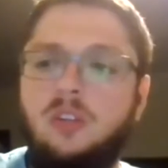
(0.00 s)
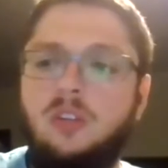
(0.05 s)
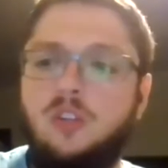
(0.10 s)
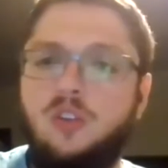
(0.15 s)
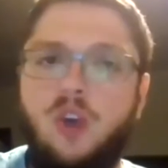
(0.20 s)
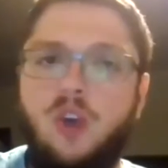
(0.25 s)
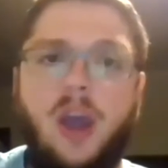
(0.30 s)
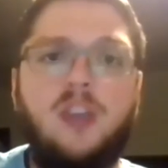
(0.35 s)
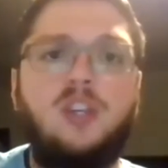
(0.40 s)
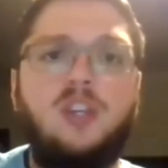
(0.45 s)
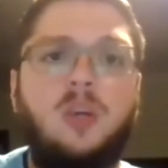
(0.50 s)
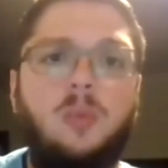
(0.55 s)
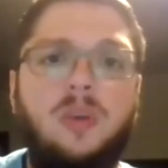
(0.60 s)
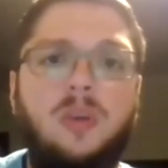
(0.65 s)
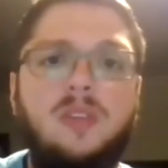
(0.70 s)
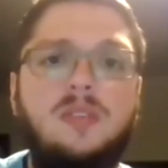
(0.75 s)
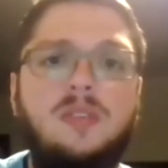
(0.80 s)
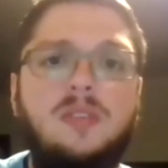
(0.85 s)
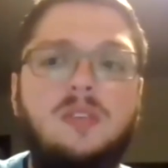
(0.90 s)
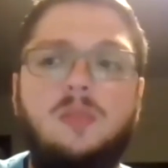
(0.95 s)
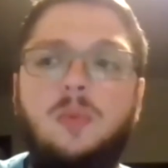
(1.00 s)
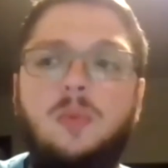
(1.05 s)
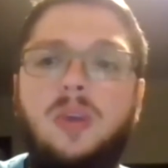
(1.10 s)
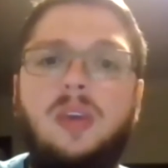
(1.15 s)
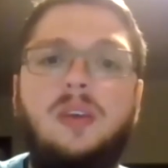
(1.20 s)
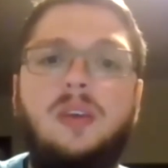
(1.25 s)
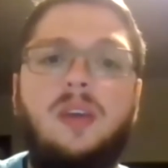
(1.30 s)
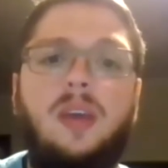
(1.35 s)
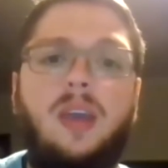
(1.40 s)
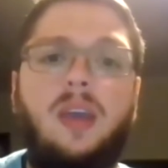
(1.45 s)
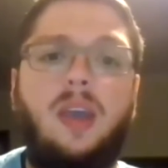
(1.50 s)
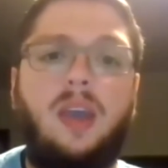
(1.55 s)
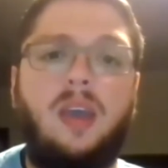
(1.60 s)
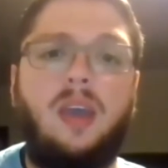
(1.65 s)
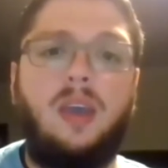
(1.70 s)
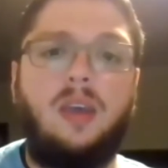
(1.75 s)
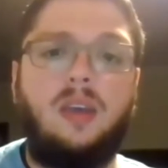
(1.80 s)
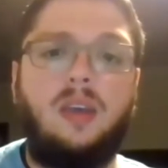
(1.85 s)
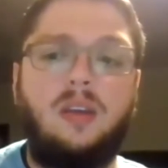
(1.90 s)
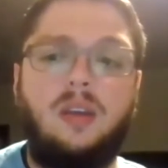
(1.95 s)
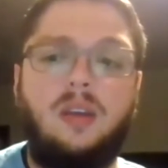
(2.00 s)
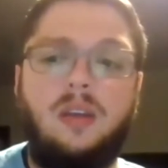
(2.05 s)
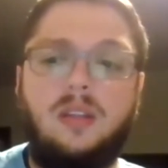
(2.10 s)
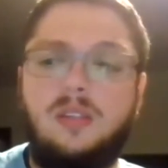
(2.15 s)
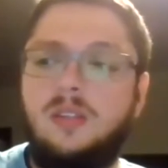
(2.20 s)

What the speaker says: trashing Wentz this week, and